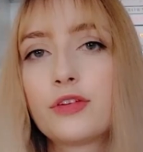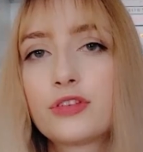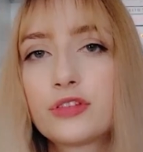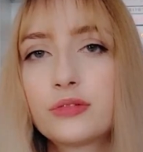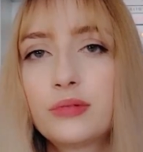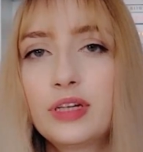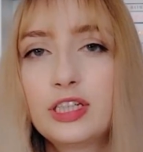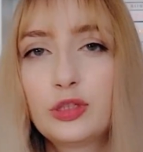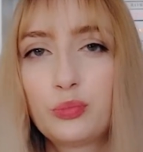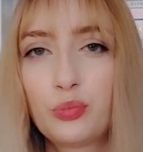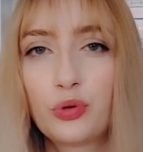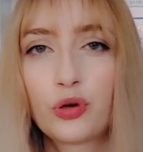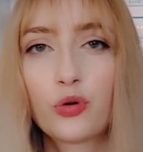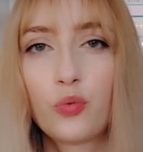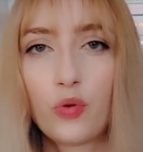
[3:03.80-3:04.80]
also read
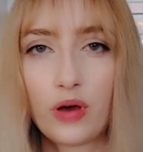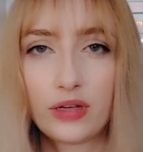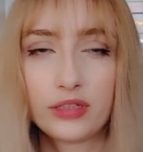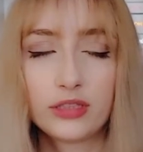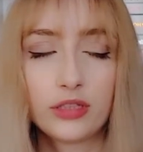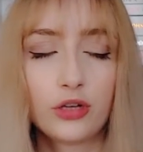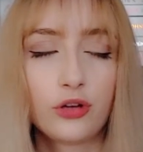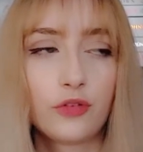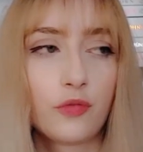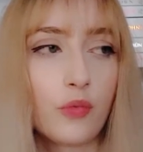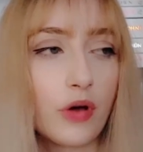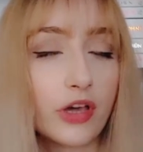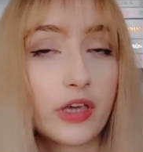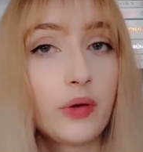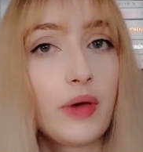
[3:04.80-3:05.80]
book one of
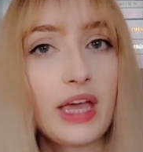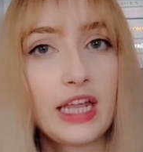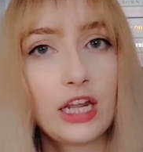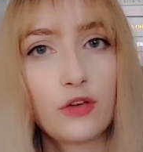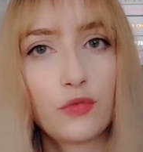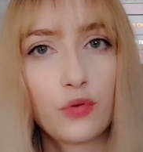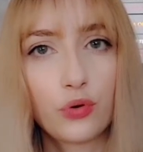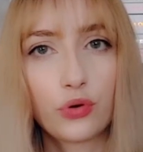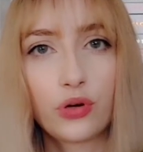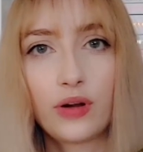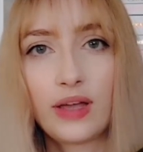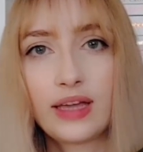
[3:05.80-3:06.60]
1Q84,